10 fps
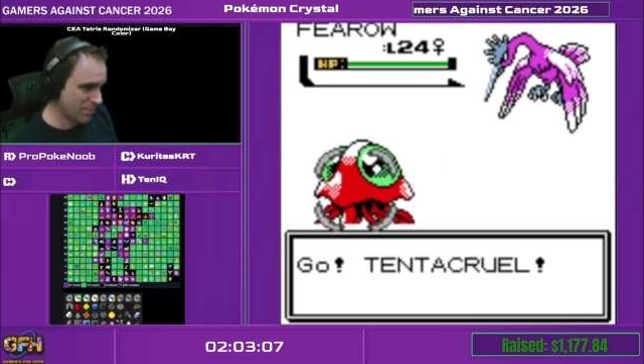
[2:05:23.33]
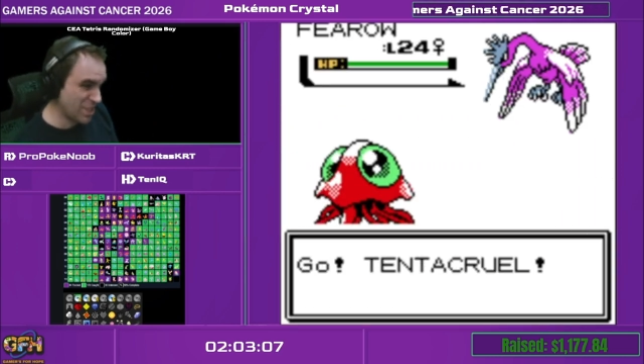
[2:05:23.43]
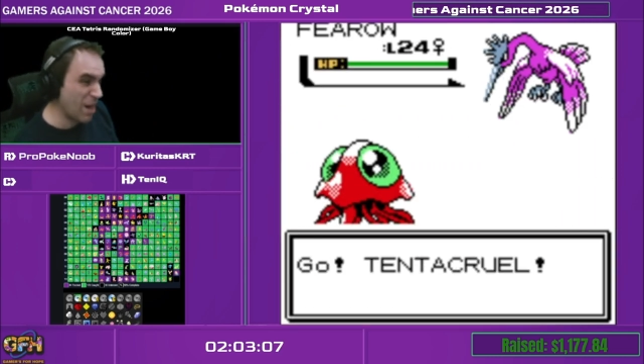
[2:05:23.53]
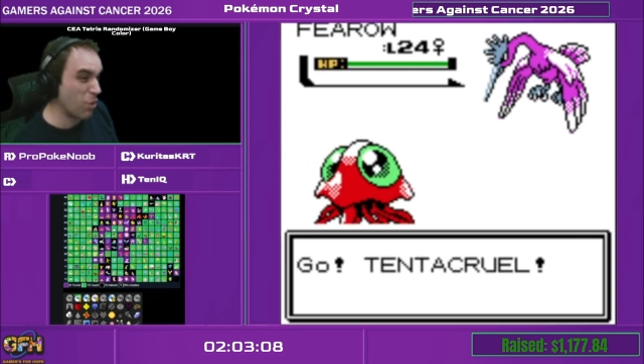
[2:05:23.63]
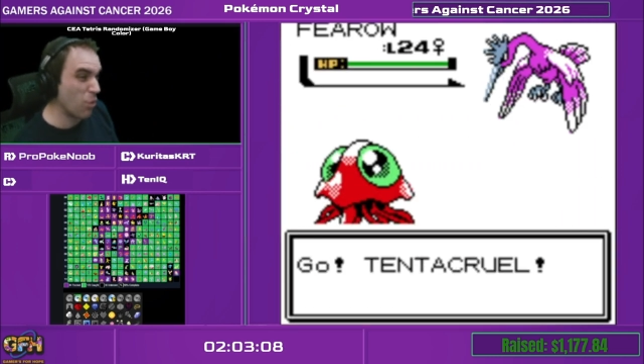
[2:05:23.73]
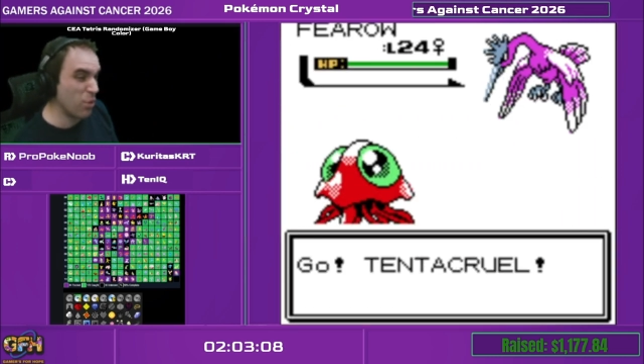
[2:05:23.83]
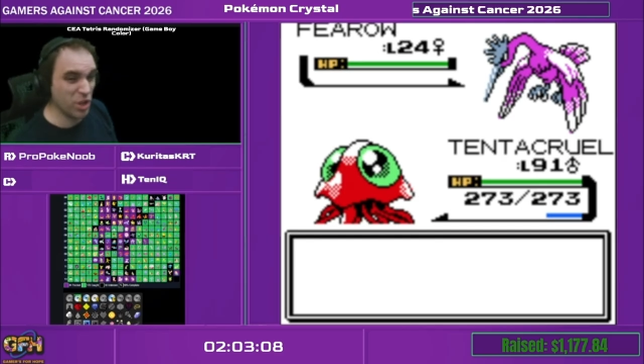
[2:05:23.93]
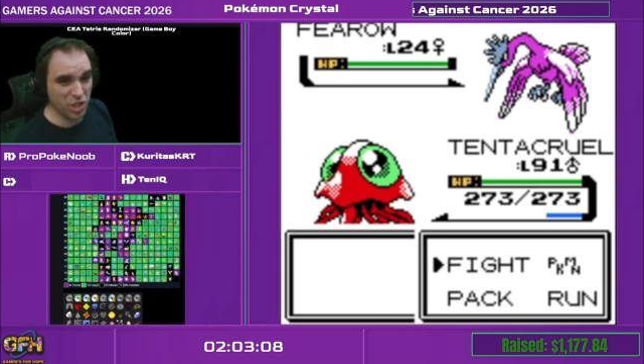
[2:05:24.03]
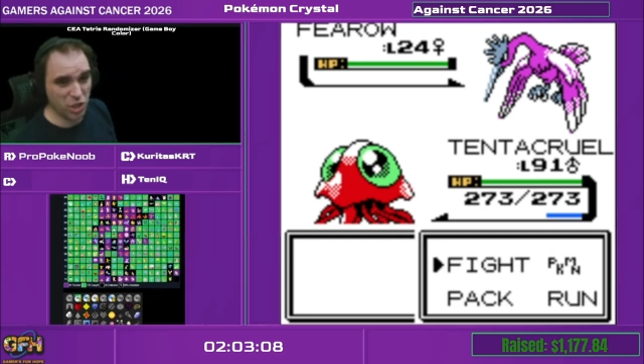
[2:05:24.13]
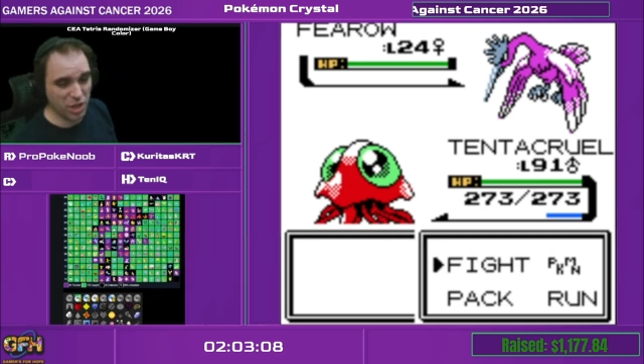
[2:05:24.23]
Because now we're
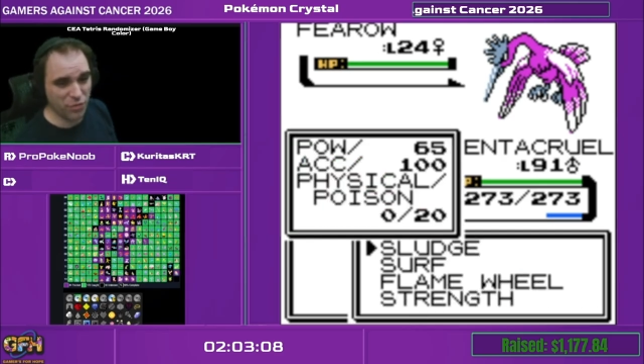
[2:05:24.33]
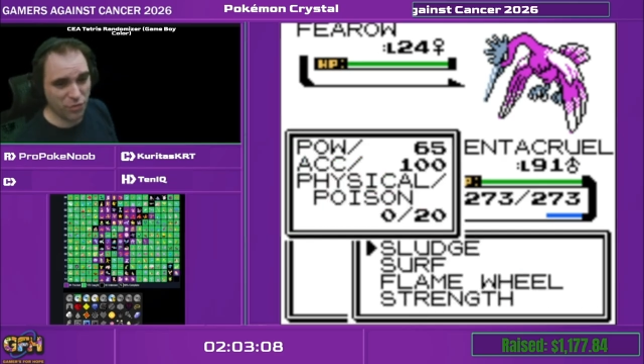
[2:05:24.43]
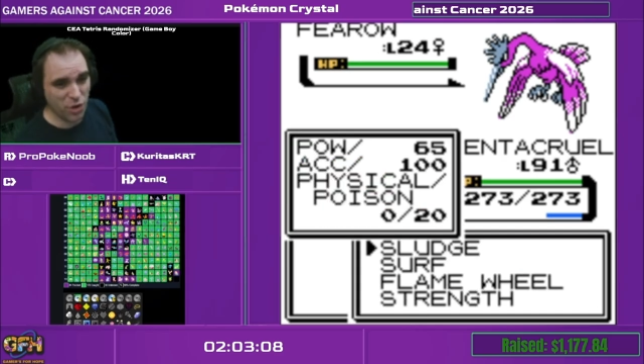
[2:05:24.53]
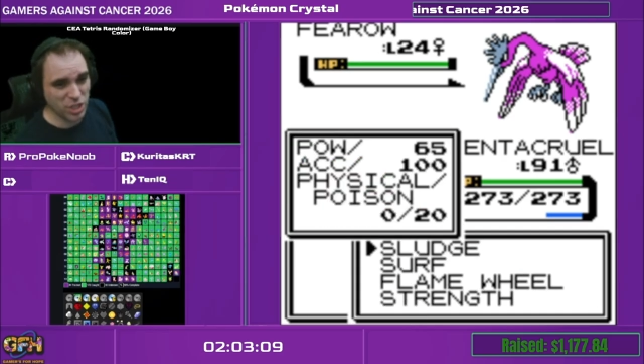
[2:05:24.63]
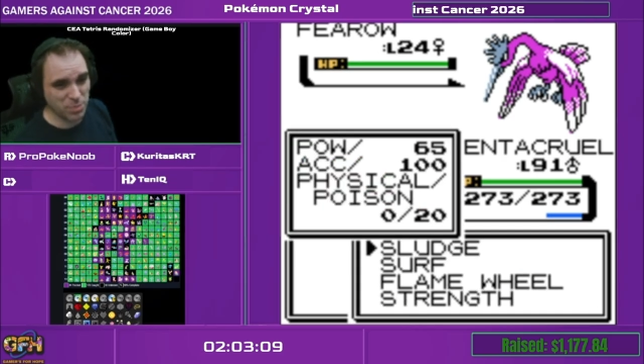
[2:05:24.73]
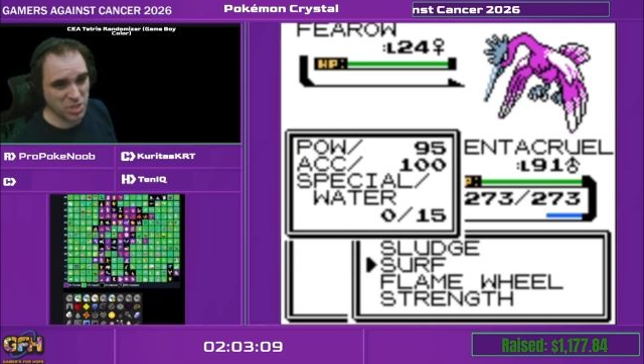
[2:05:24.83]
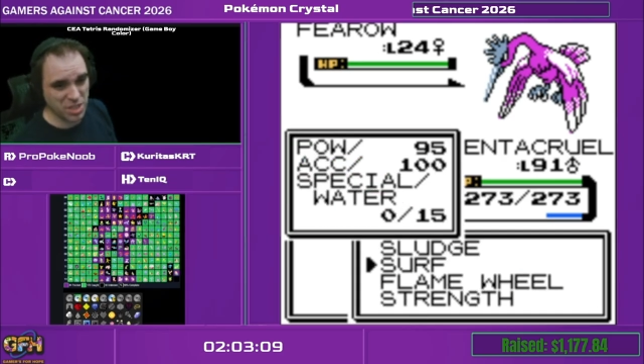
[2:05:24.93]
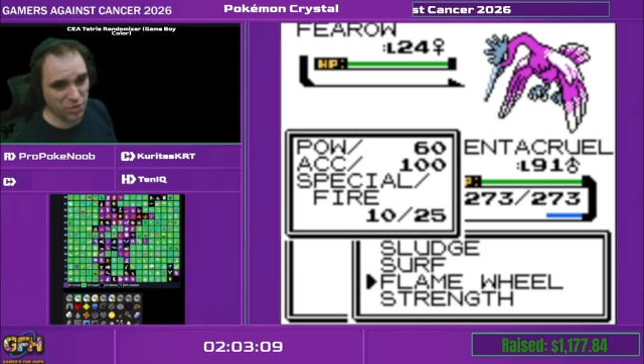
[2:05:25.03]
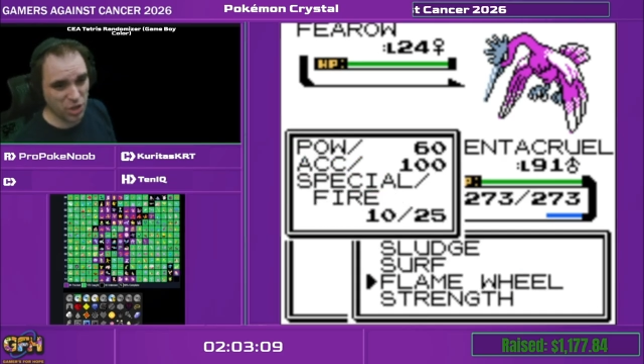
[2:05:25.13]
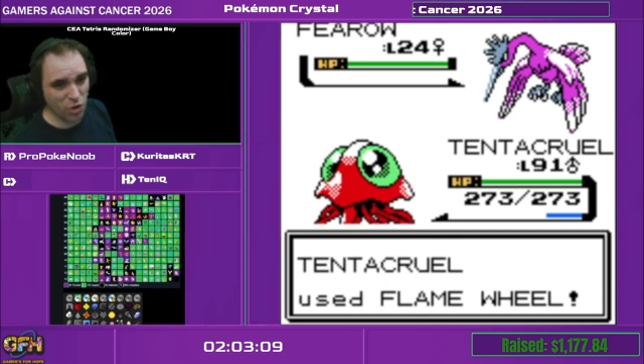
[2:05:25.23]
really looking for very
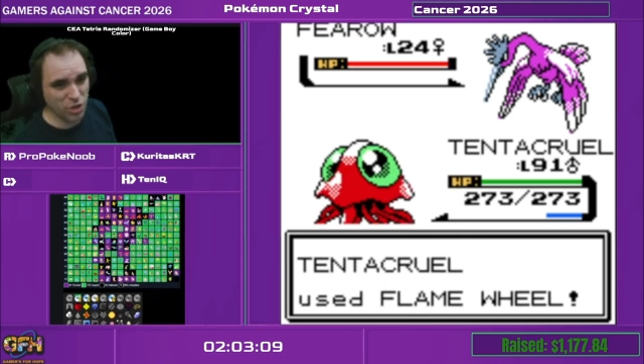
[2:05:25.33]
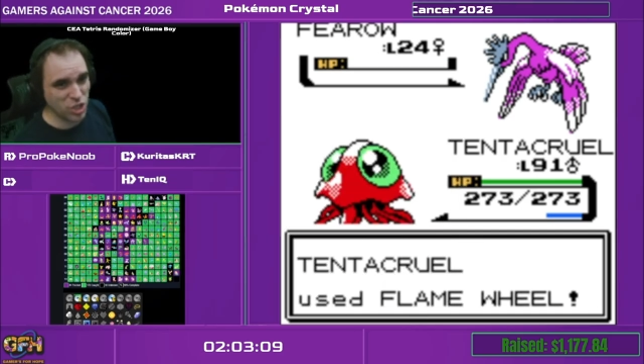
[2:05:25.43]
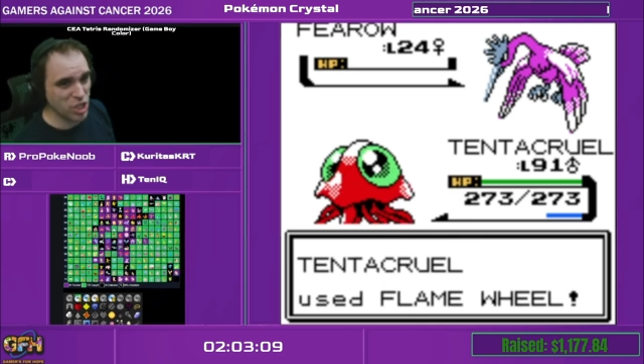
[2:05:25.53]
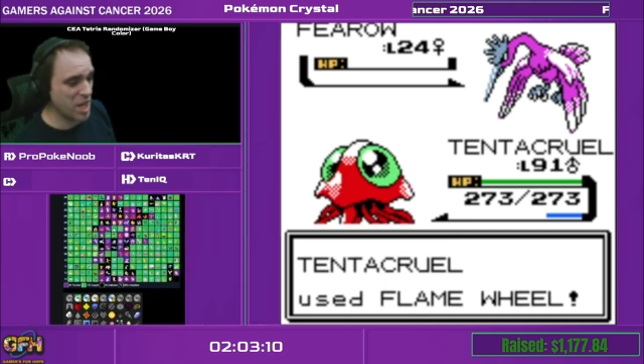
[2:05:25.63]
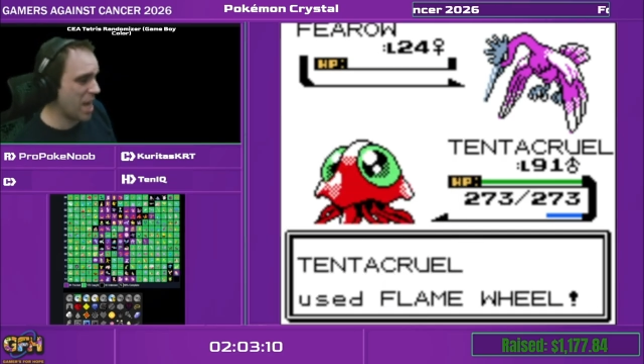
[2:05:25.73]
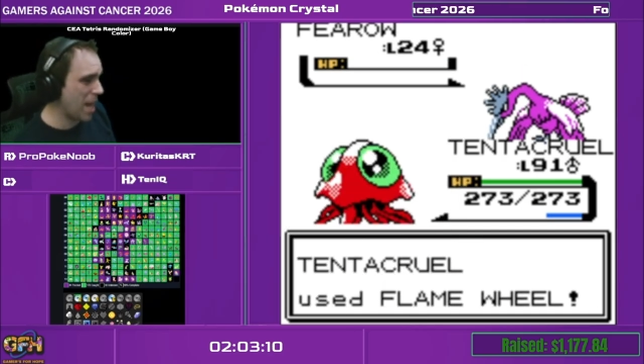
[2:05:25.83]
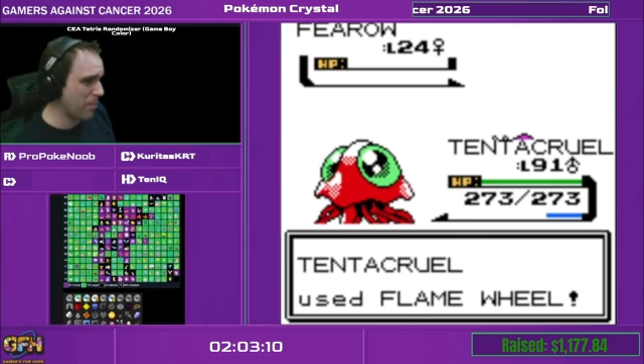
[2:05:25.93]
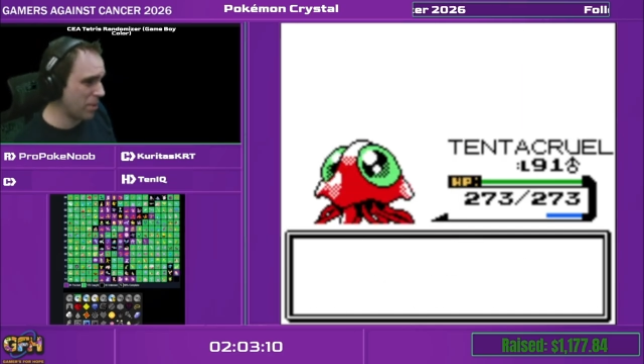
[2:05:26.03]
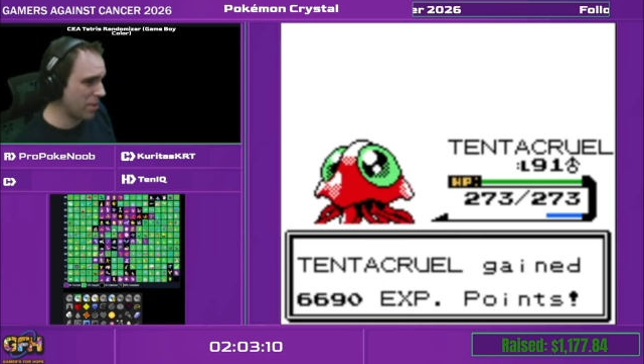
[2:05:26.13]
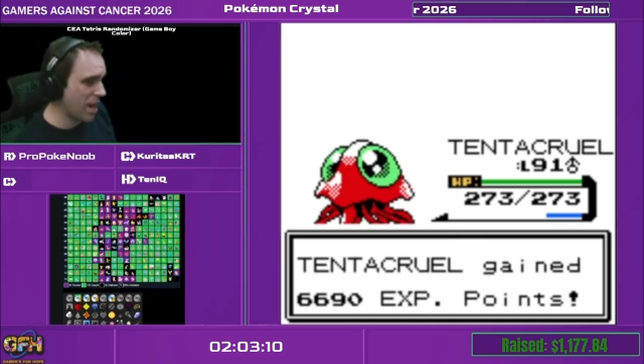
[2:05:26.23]
specific RNG to
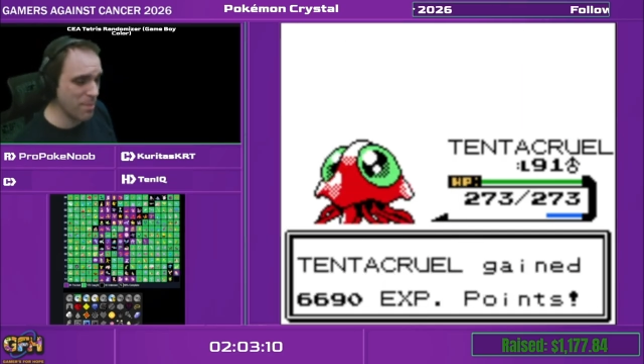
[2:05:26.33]
happen.